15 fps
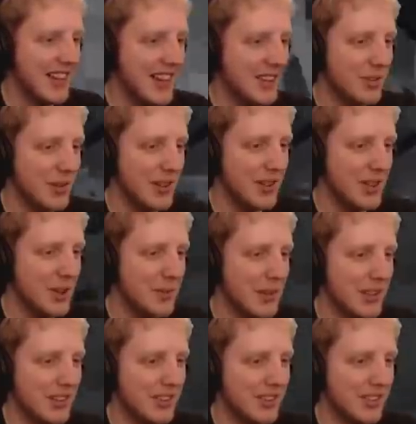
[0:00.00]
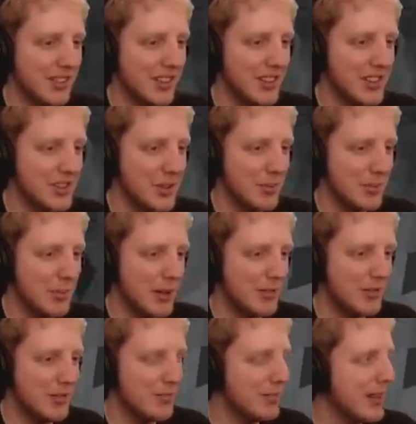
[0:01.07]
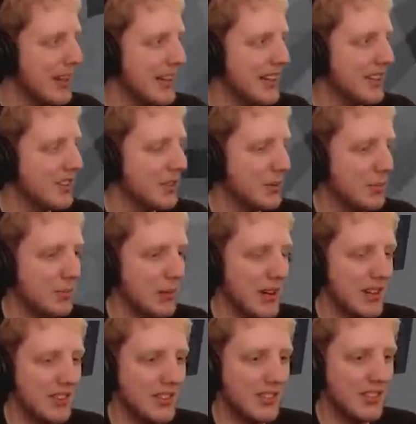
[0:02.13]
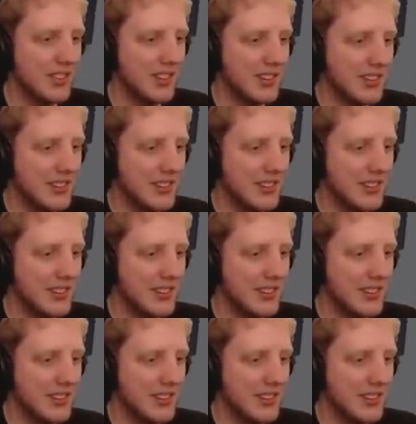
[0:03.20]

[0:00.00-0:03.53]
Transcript: That's when Hermes is going to jump off of Planet Express